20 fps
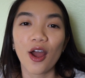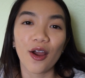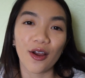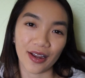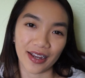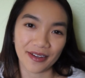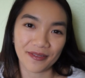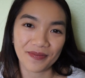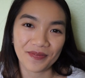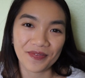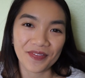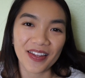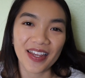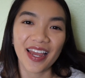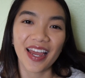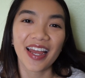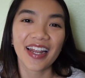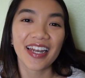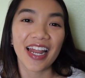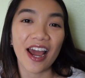Okay,
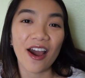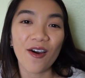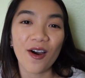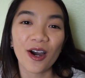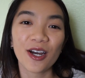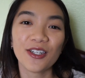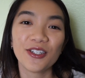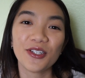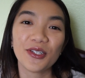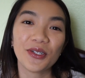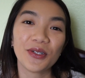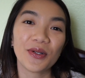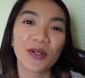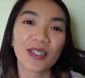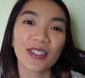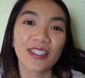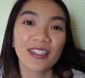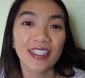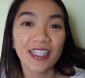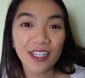now on to
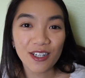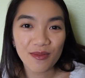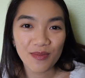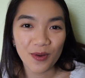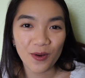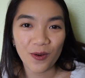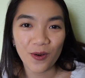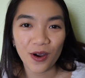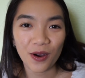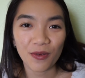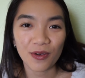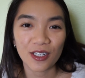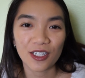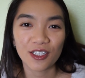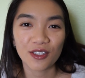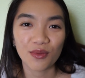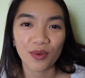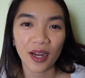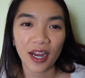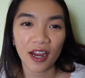Singapore, which
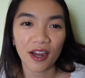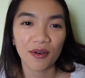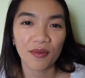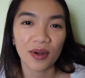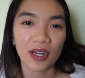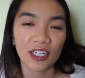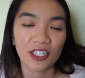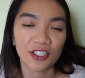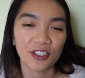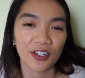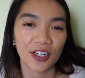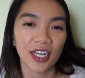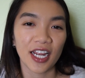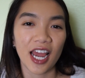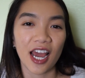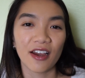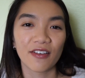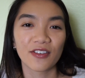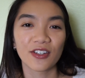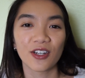is where I went straight
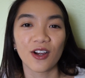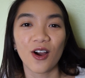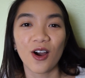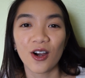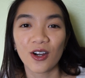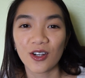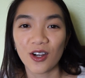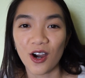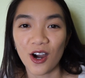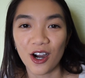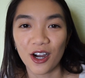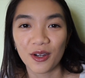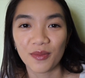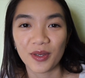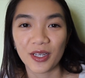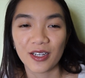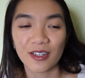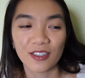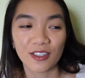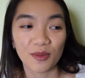after Hong Kong
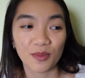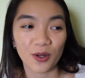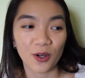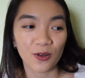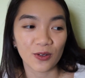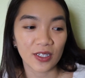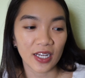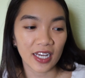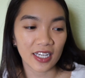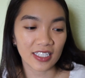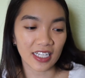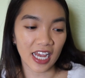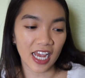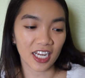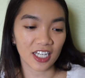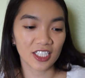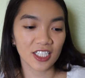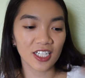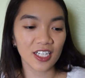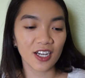because the protests
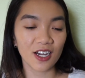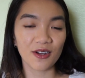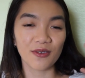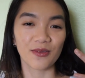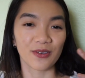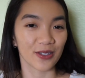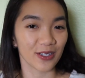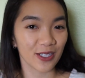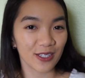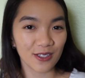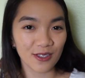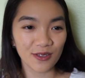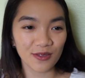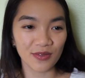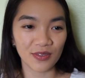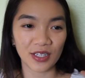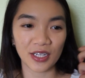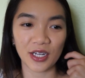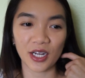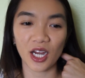actually got really
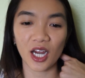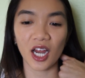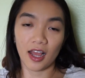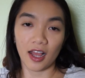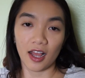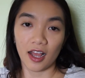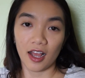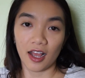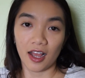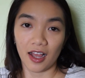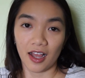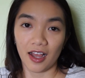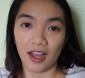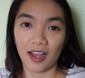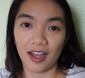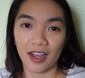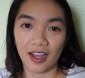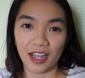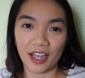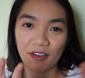severe.
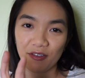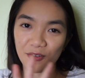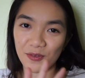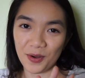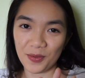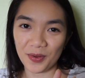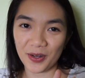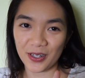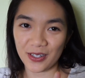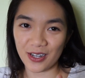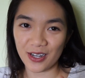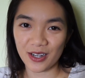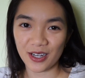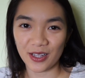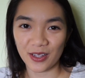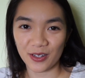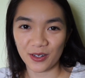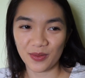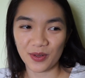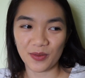If you want me to talk a
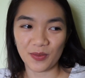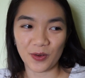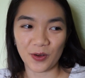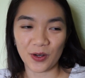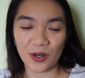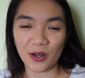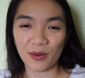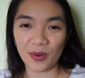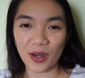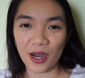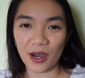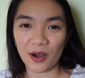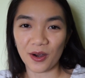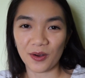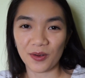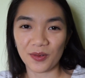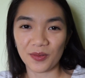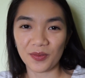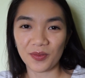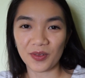little bit more
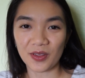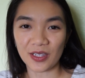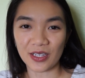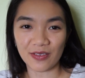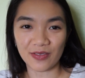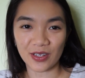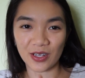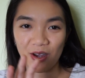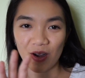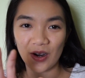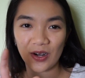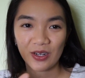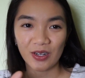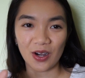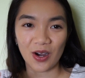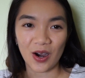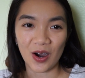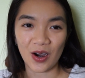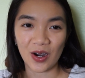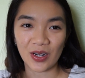about leaving Hong
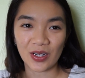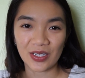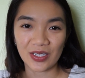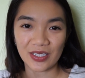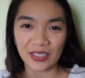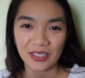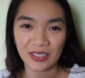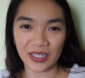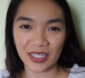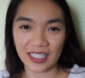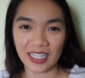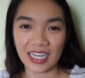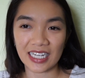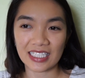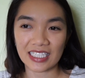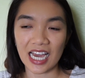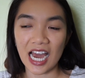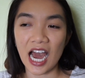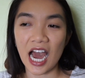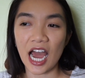Kong during that
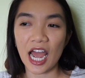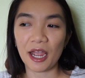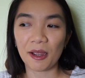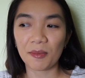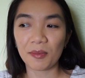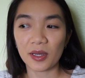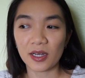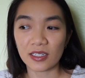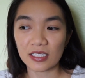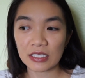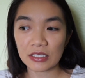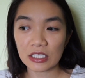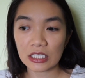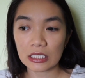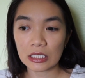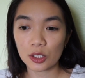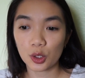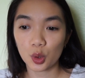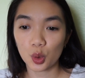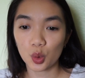time, because it was